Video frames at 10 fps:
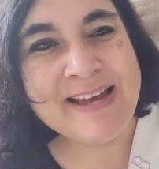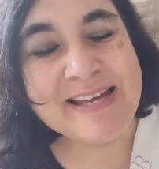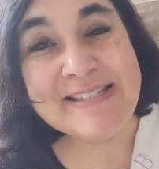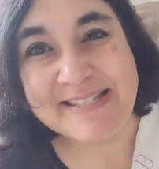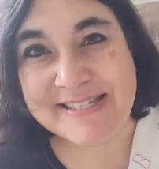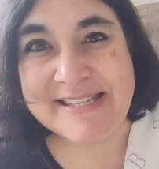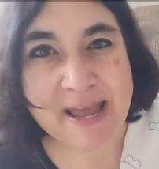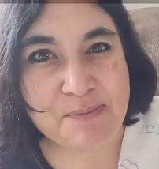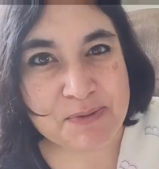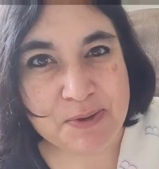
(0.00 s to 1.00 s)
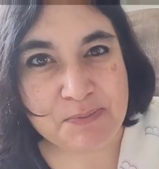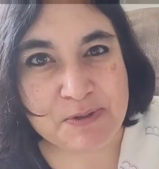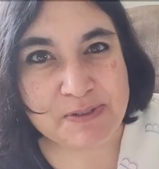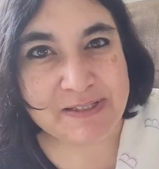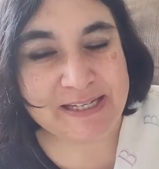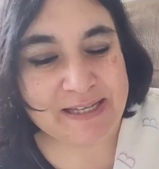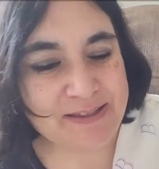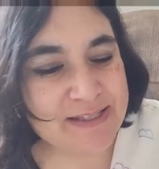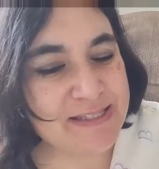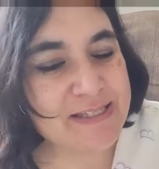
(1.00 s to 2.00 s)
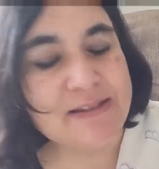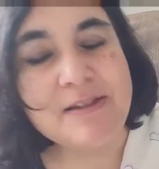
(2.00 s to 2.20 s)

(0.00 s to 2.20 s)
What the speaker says: it's the same community. This is